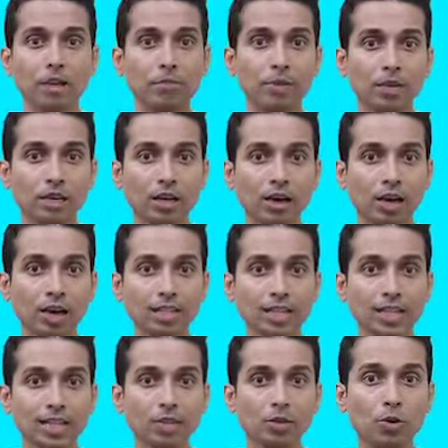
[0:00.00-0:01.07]

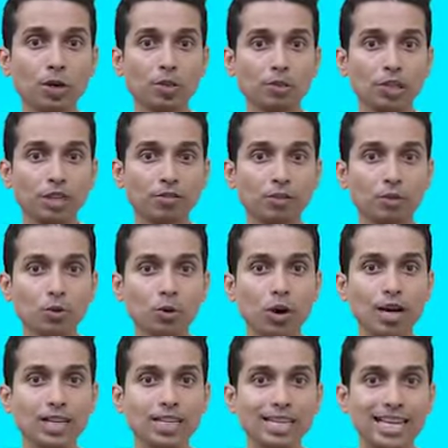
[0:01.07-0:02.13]
because it's going to give you
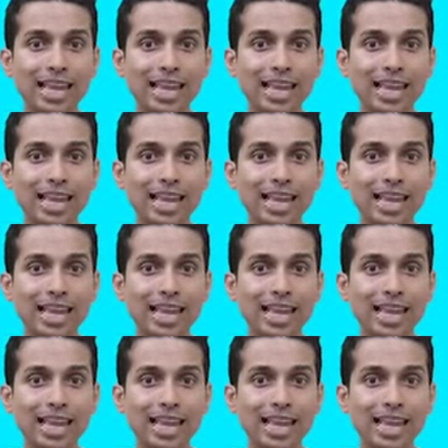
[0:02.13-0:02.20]
a